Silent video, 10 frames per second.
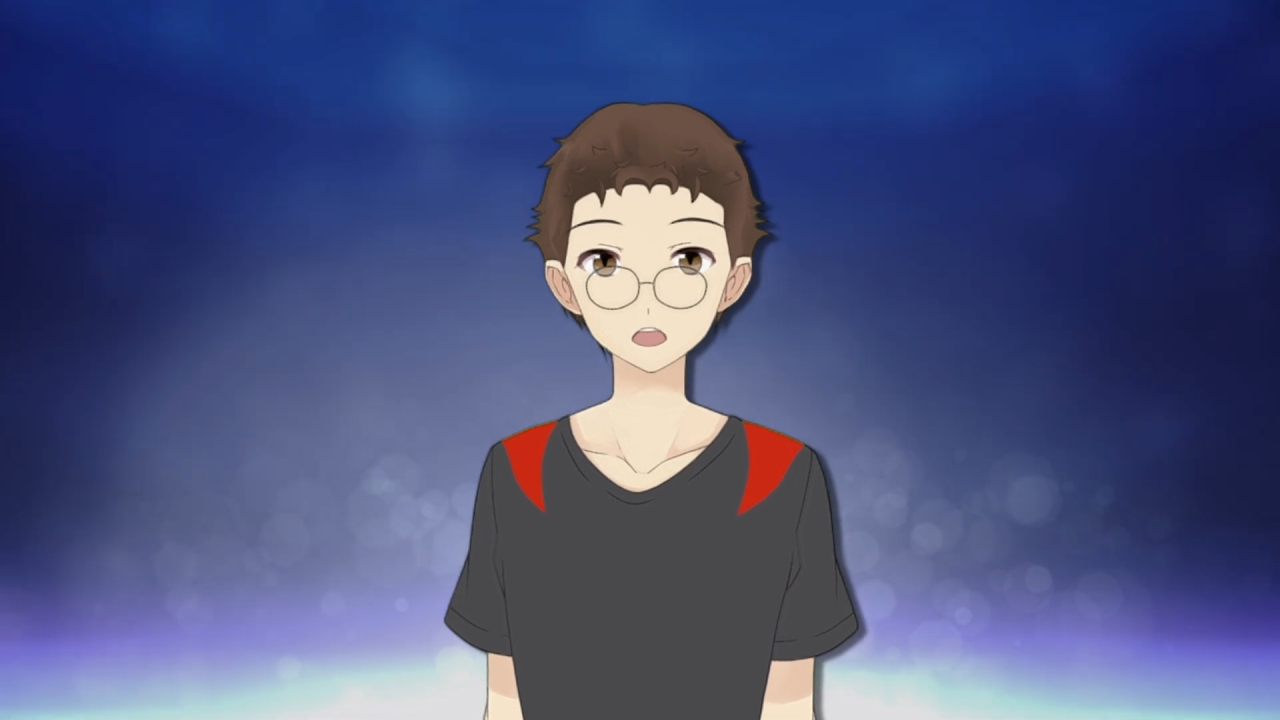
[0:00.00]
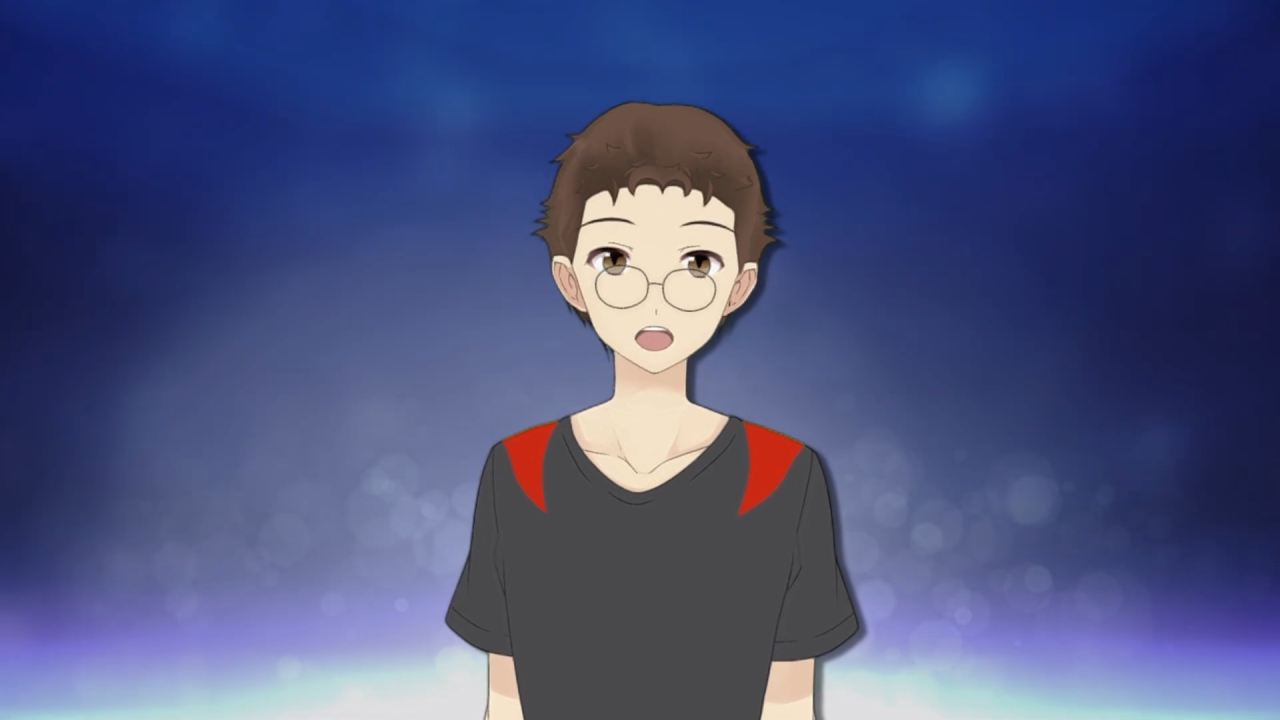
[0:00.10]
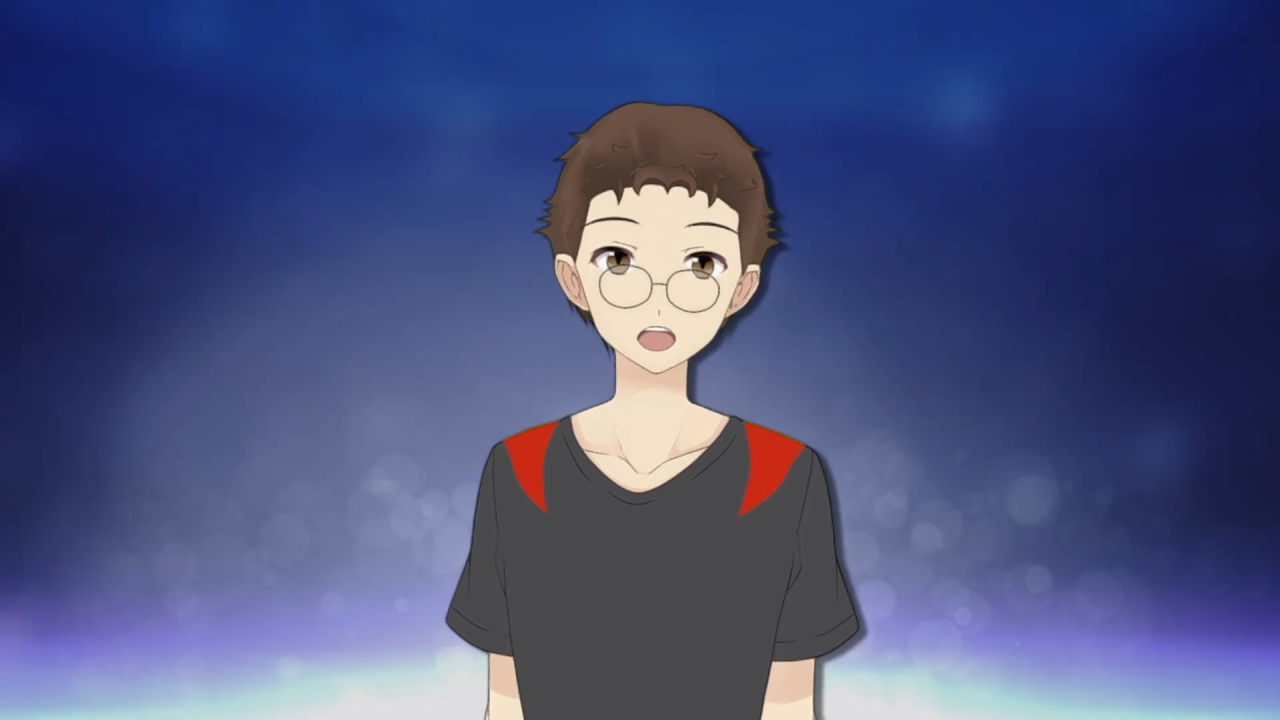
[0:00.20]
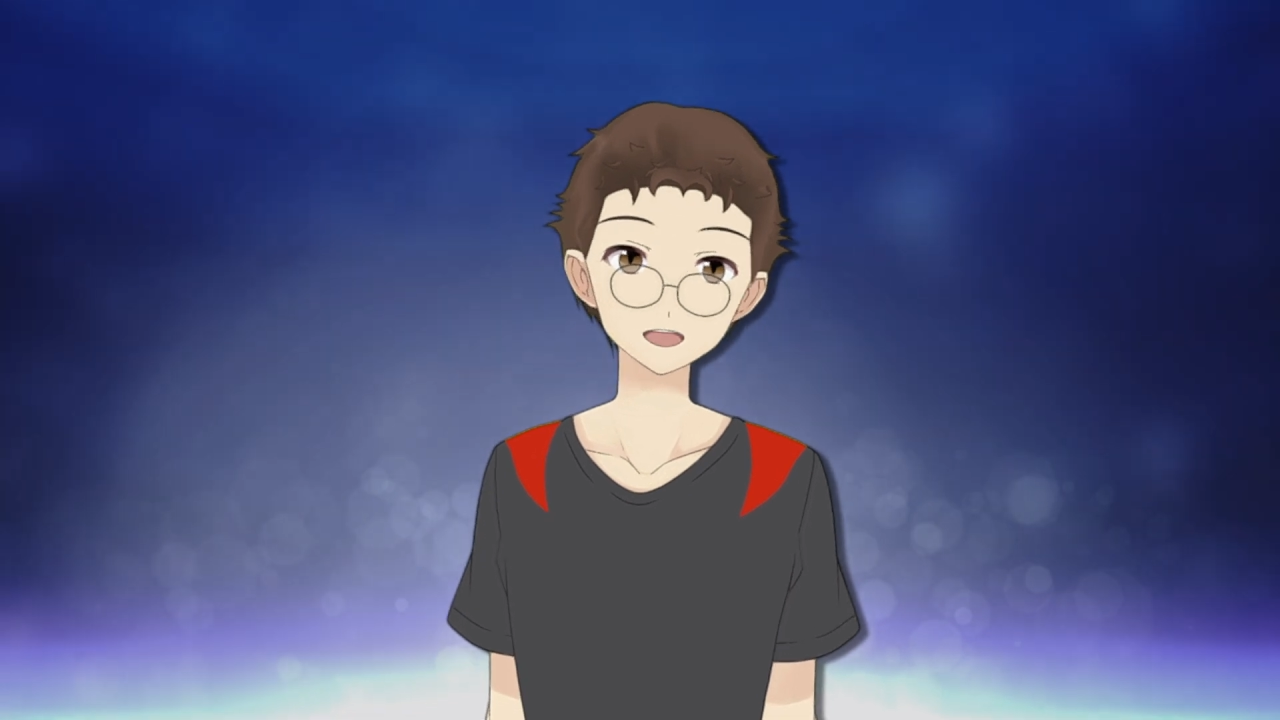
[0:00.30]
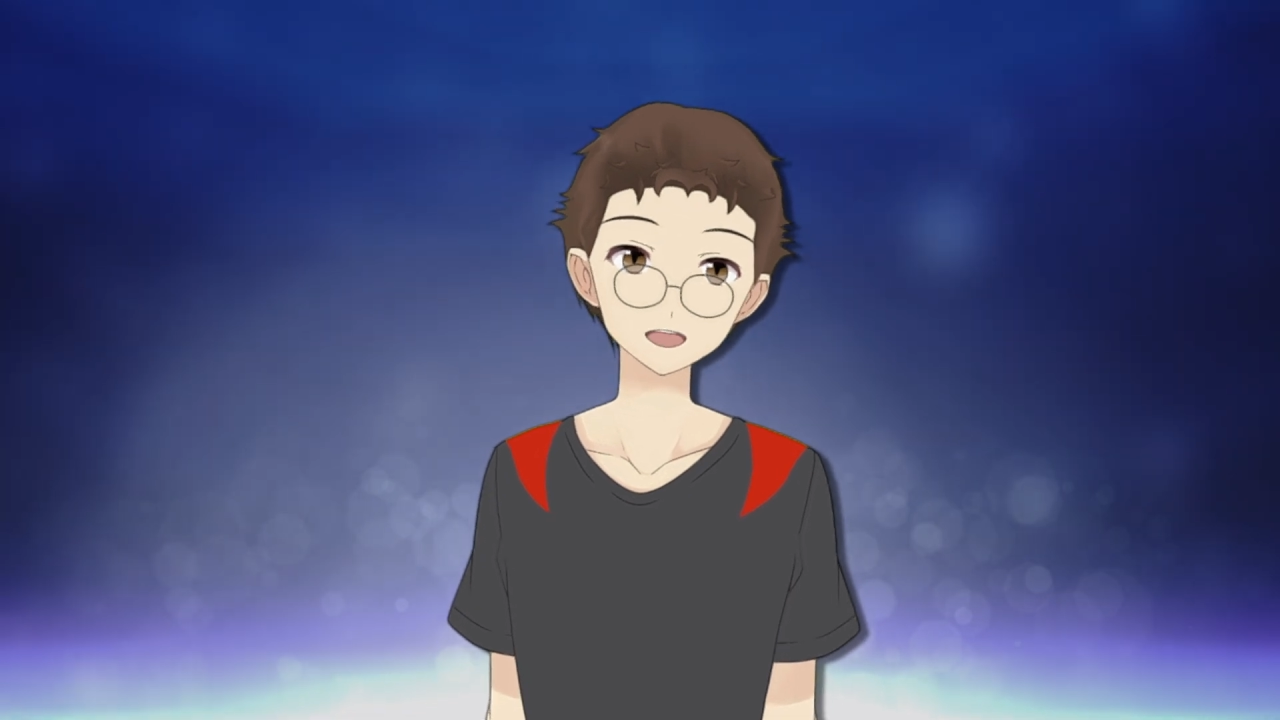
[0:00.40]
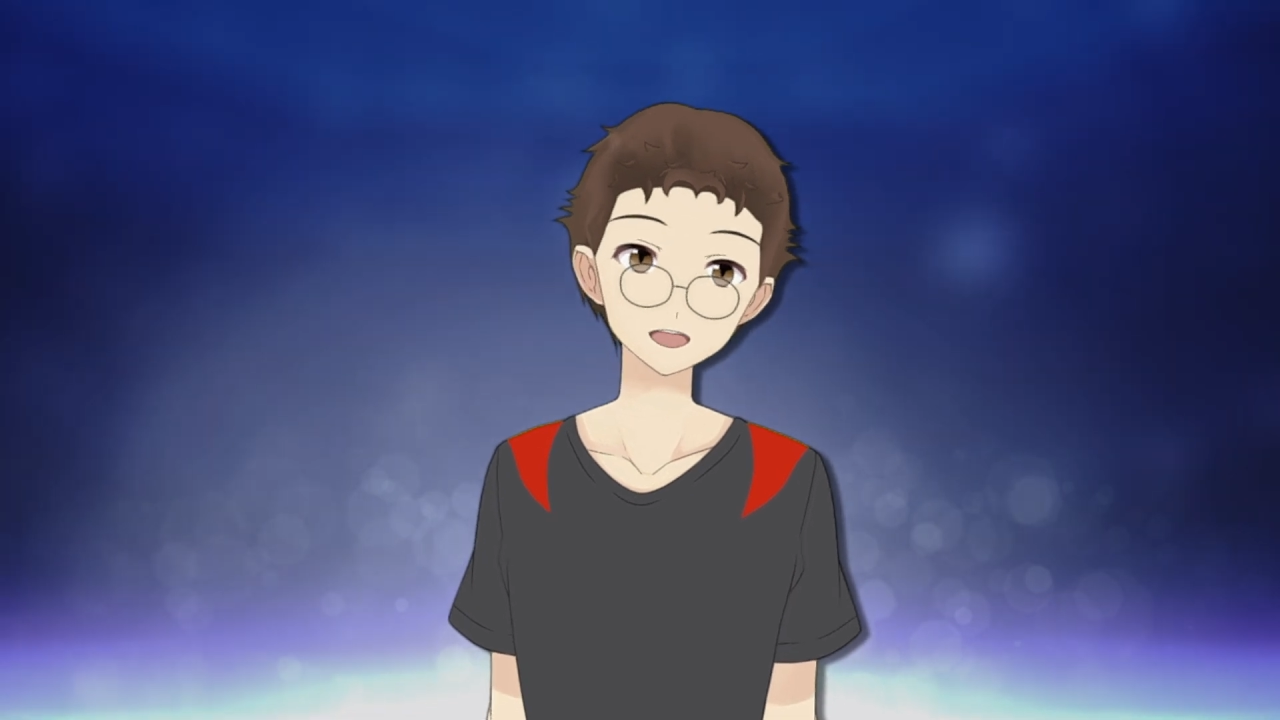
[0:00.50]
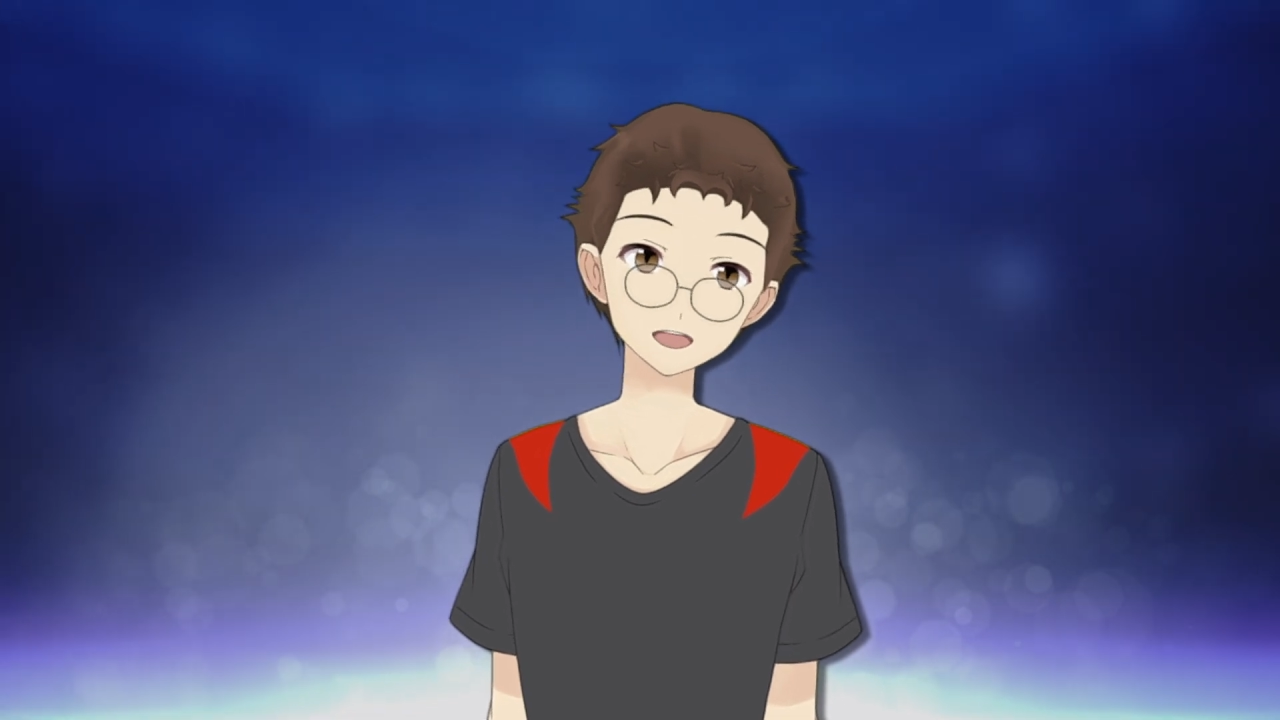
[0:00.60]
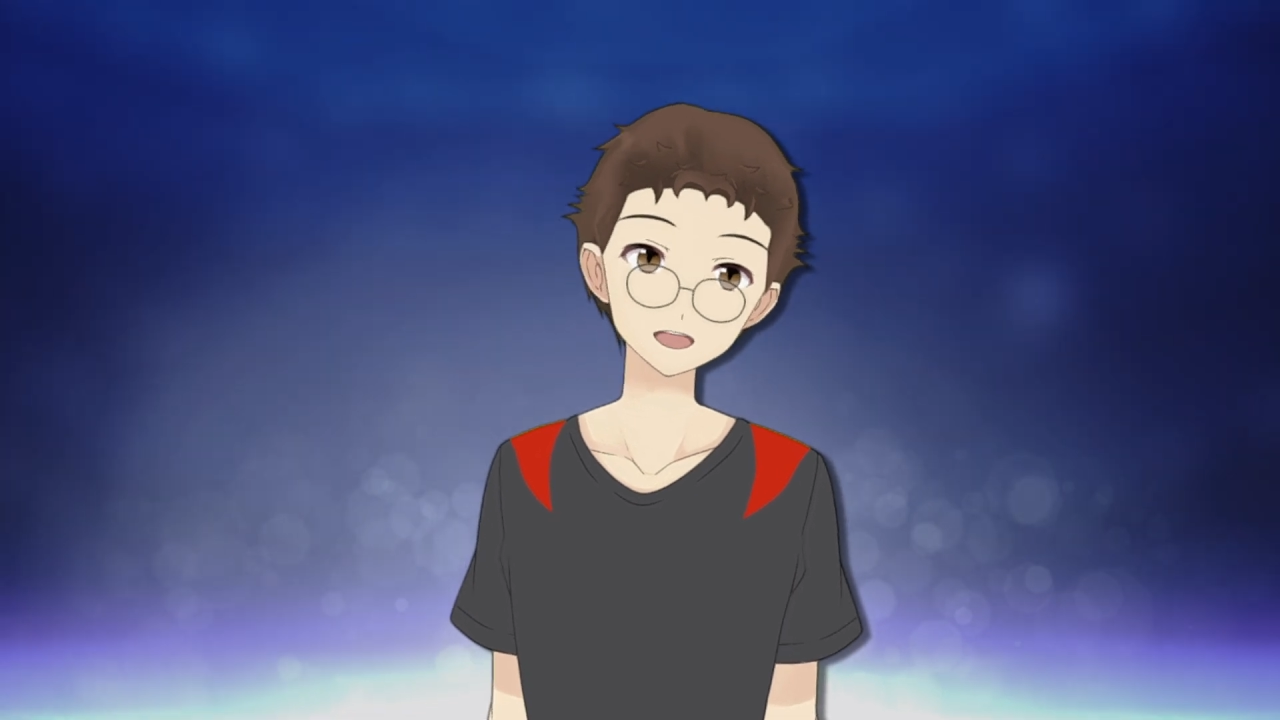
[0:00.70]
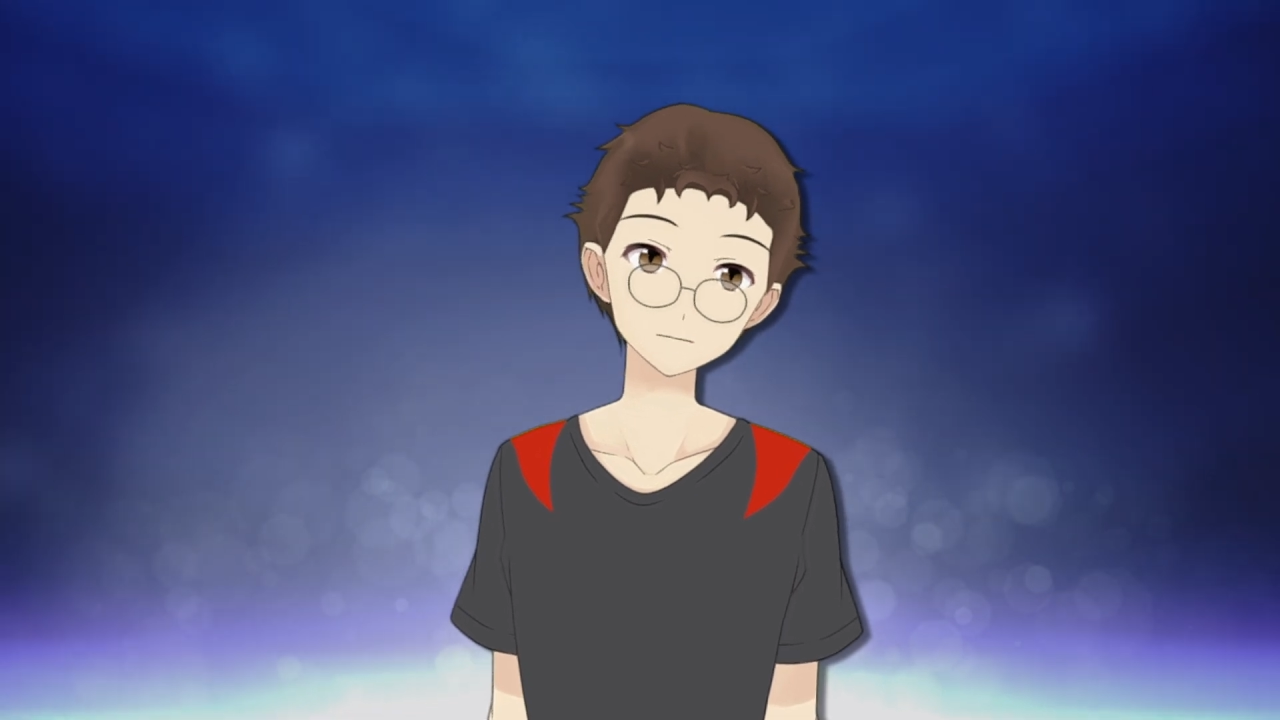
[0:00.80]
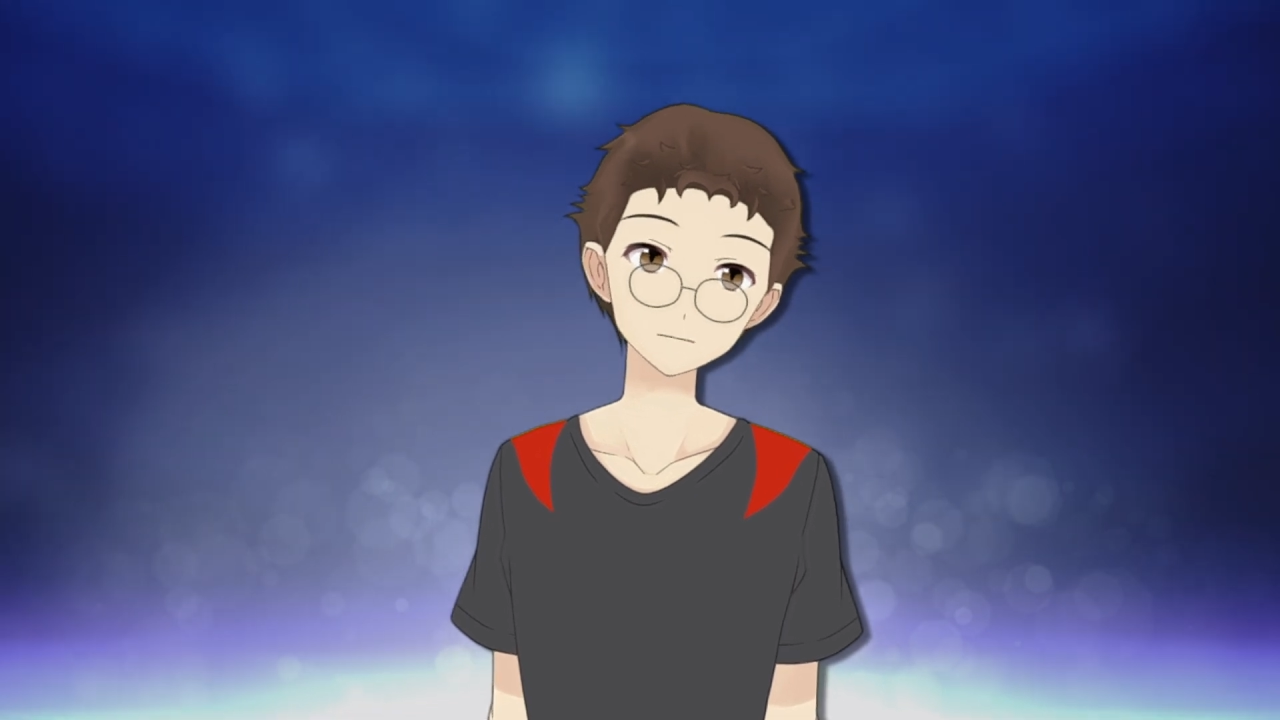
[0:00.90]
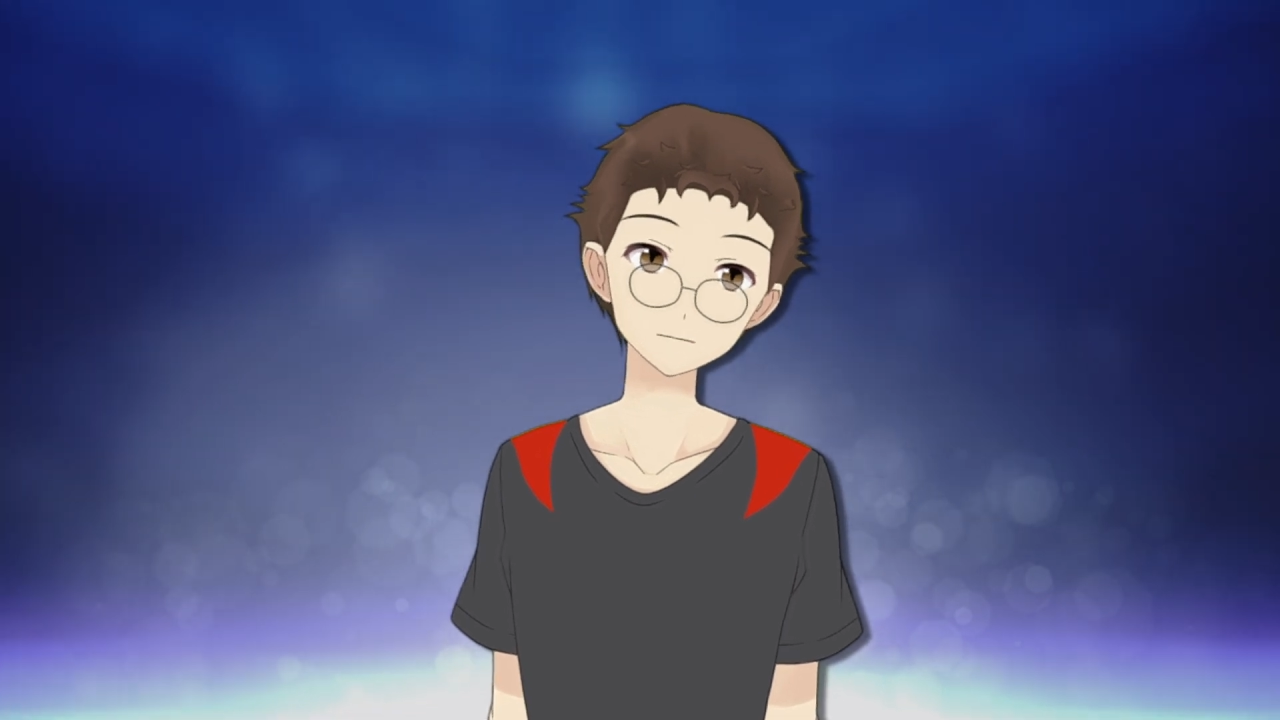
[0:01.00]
well at all.